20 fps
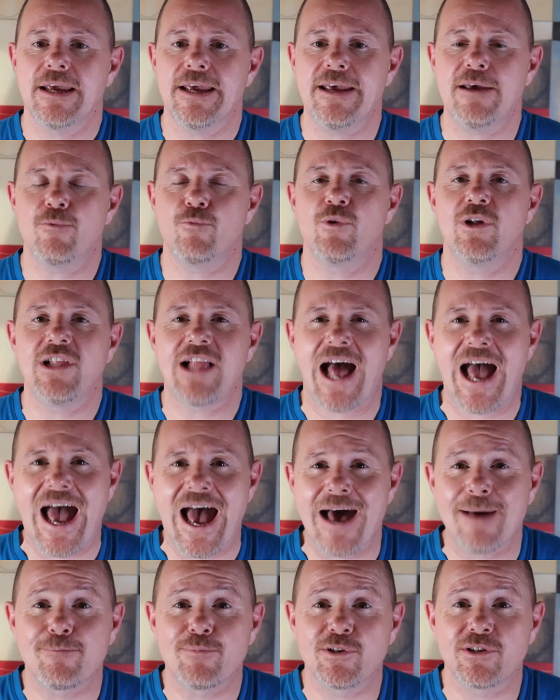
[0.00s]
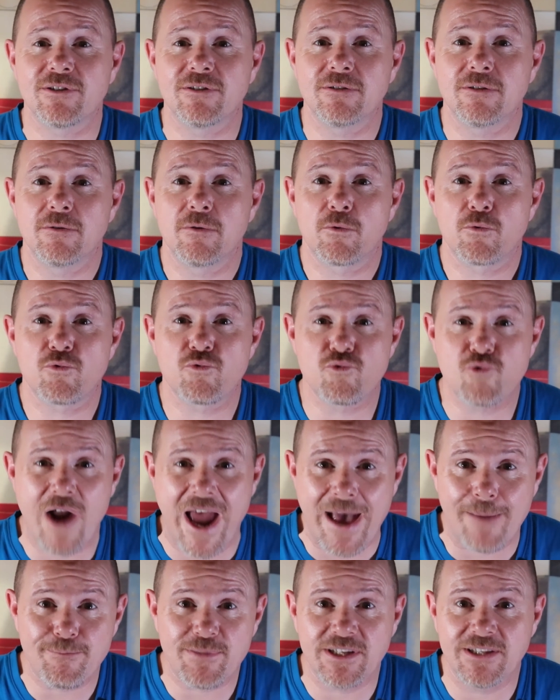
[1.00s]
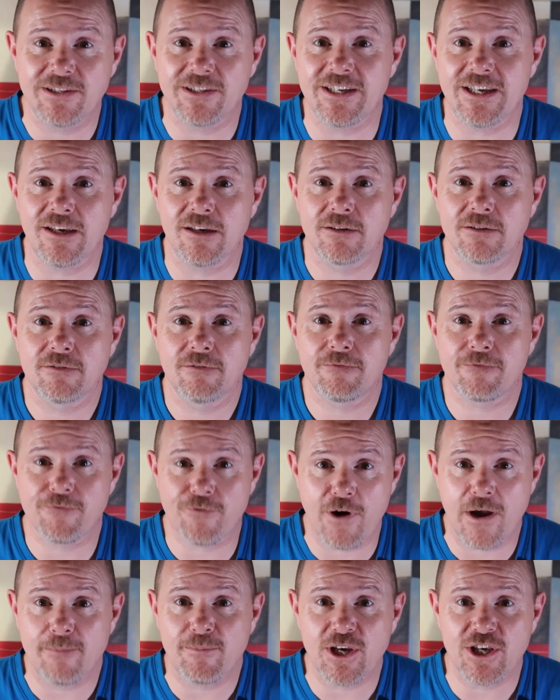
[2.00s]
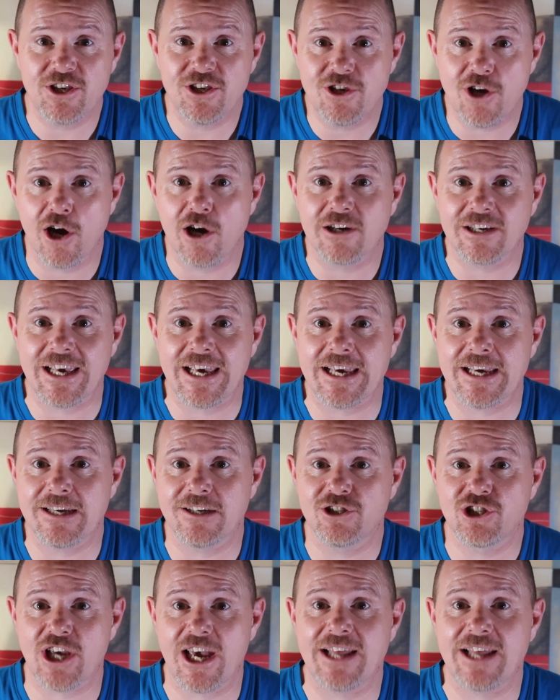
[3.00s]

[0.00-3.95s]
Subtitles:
it will happen rapidly from a young age.